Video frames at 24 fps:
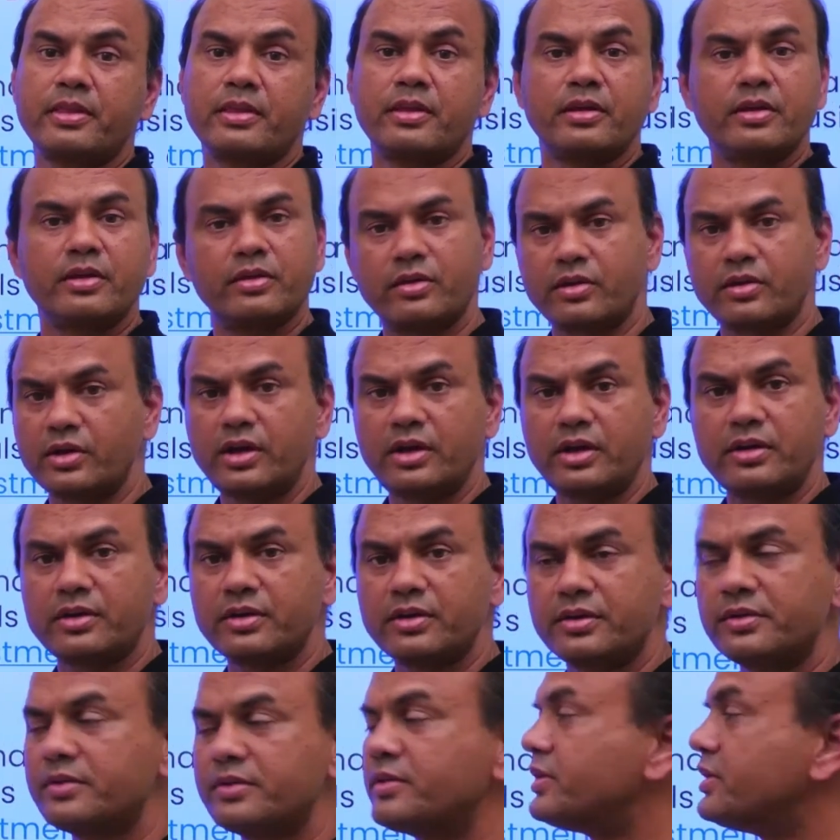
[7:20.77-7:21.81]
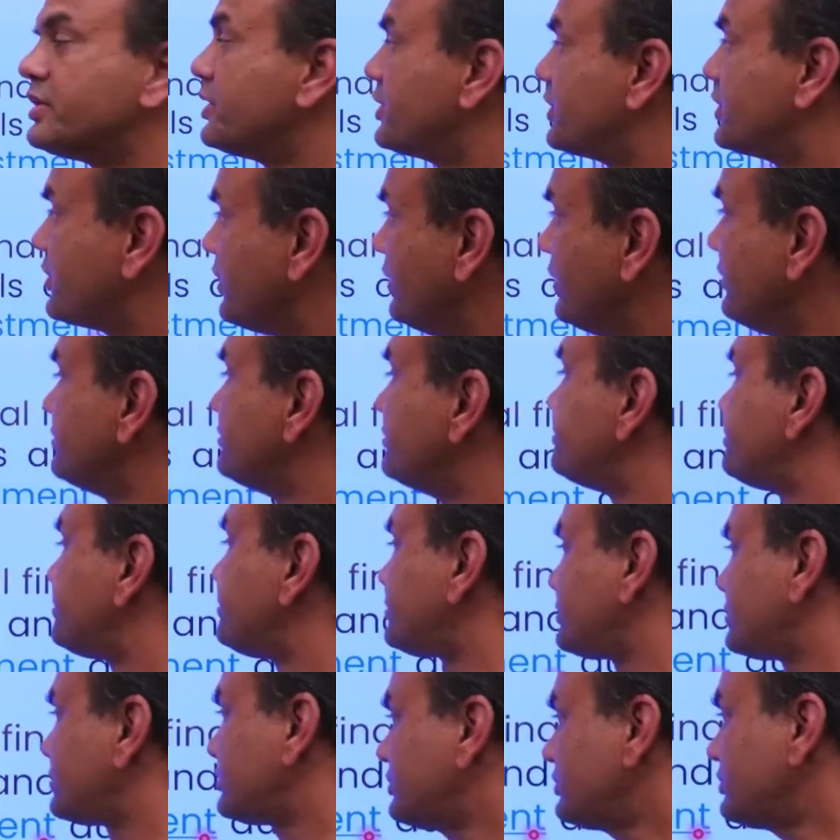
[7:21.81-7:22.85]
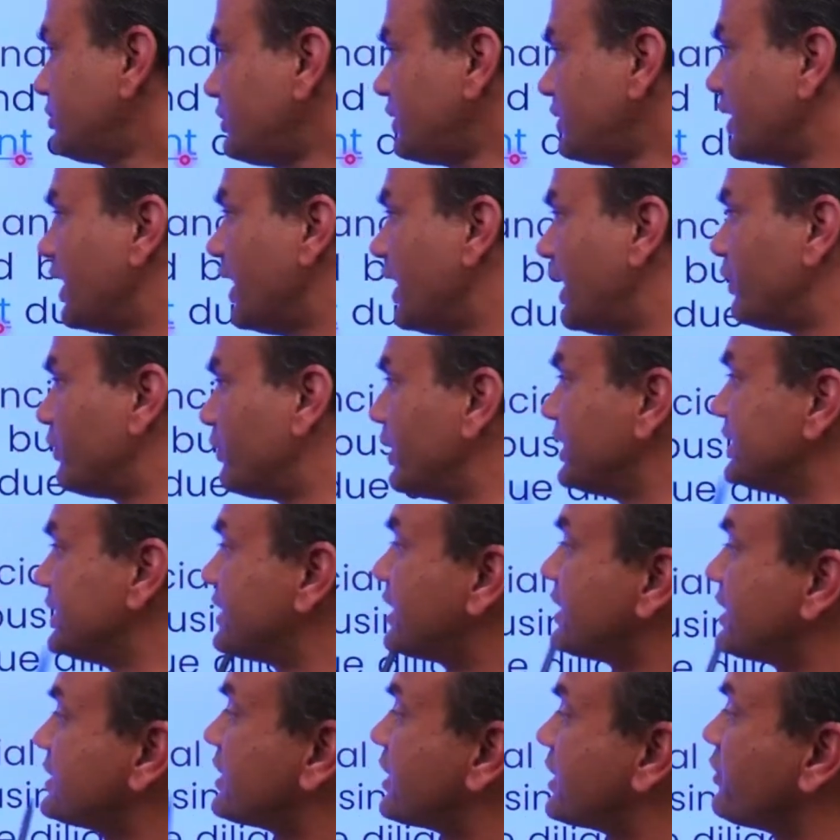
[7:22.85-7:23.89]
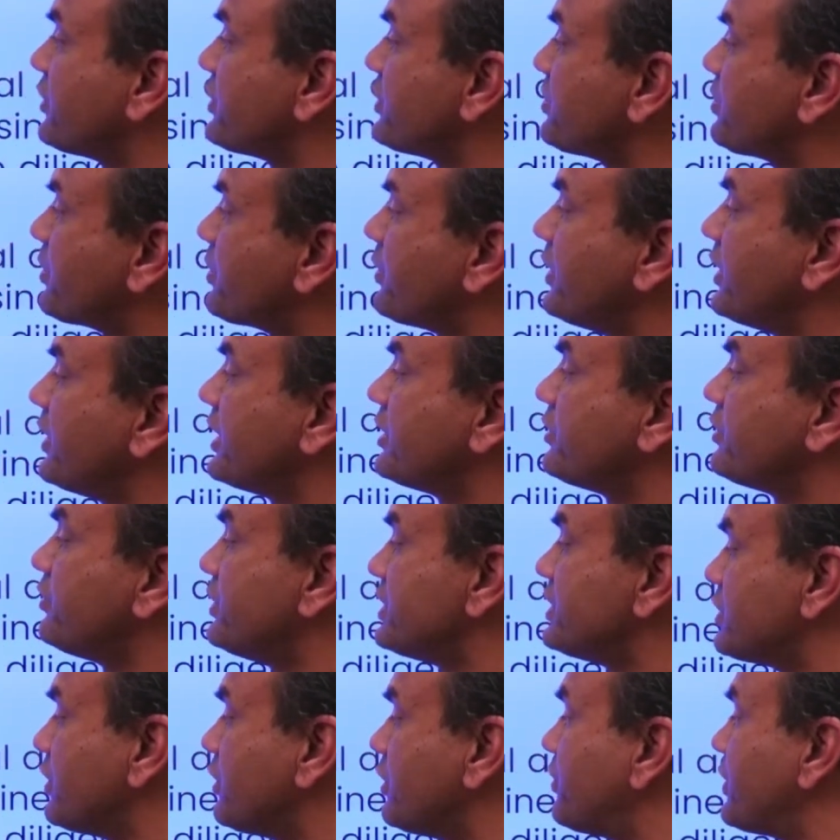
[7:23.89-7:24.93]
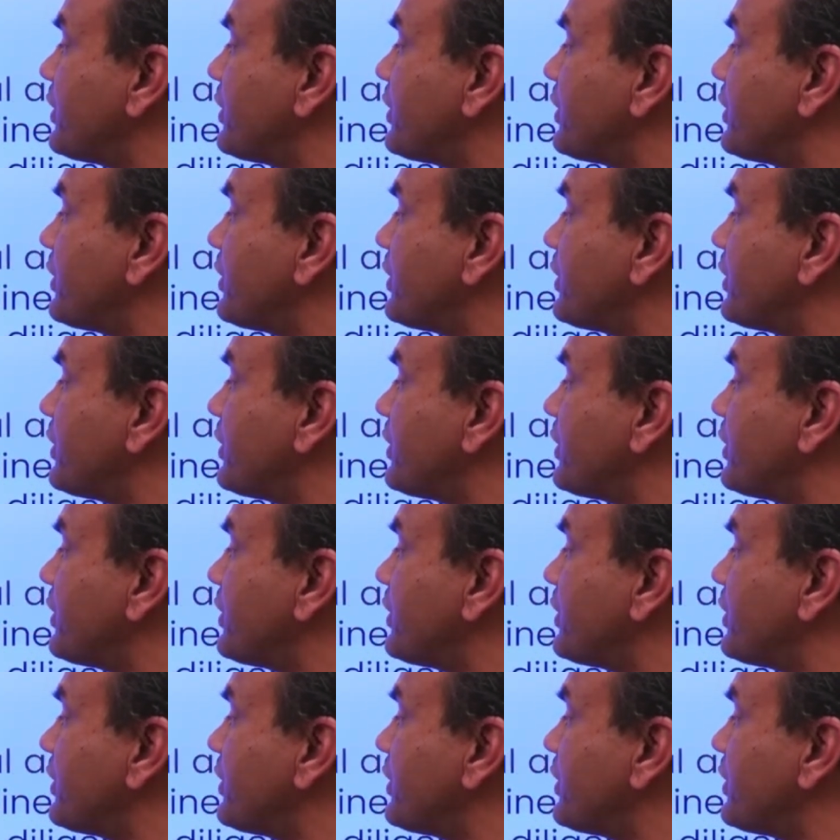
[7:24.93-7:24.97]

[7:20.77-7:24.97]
Got it? So, advisory service providers which offer